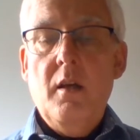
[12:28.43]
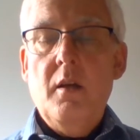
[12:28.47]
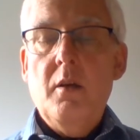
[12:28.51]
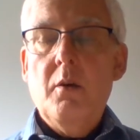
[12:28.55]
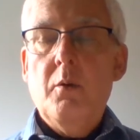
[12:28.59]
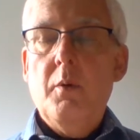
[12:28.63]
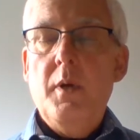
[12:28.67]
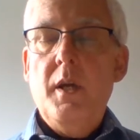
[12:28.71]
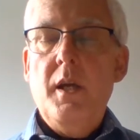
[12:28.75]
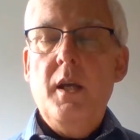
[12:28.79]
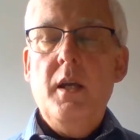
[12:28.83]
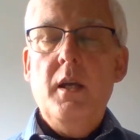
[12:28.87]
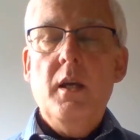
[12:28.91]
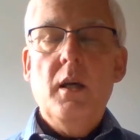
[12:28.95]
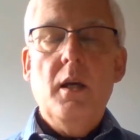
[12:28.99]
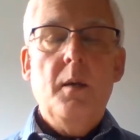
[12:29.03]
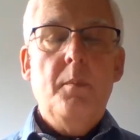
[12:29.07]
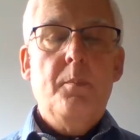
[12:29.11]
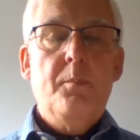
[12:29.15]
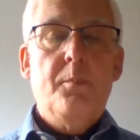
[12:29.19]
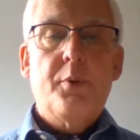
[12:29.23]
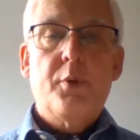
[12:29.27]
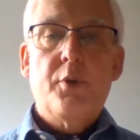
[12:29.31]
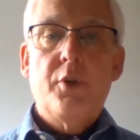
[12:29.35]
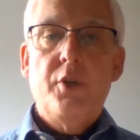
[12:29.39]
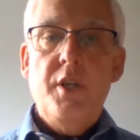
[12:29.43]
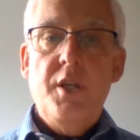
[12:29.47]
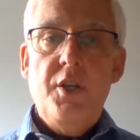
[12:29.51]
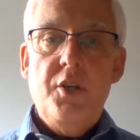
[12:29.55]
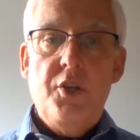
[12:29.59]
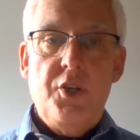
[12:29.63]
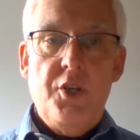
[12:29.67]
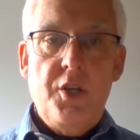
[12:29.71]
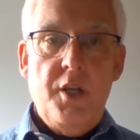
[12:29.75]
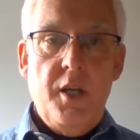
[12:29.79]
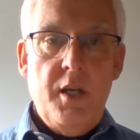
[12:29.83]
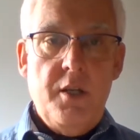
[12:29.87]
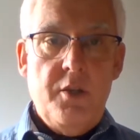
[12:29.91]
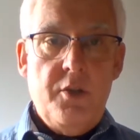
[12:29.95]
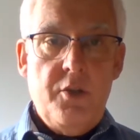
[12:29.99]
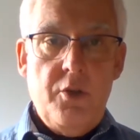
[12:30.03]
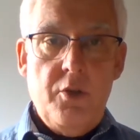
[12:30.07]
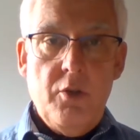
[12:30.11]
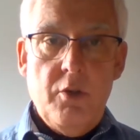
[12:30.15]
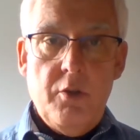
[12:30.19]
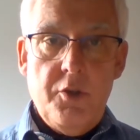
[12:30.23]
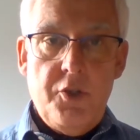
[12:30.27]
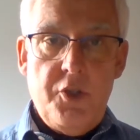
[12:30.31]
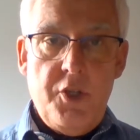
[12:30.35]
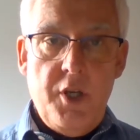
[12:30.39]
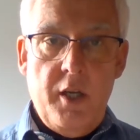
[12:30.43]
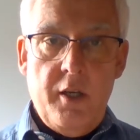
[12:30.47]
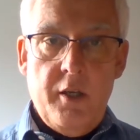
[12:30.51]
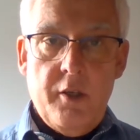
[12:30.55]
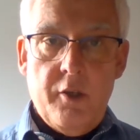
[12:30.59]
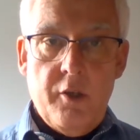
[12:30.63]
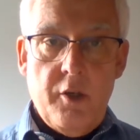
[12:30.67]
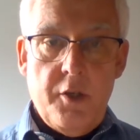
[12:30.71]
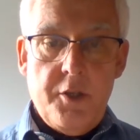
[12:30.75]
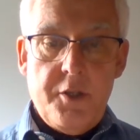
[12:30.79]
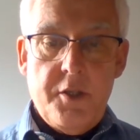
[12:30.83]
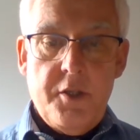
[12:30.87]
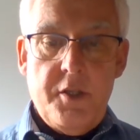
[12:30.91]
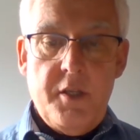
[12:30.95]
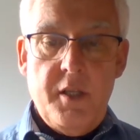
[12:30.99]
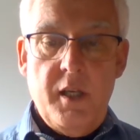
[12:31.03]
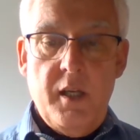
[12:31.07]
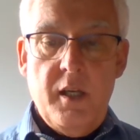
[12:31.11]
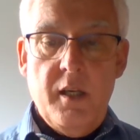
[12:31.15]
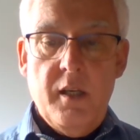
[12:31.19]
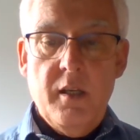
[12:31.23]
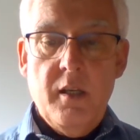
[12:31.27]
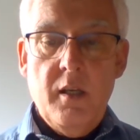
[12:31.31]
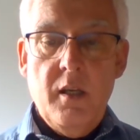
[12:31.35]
"we appreciate your generosity,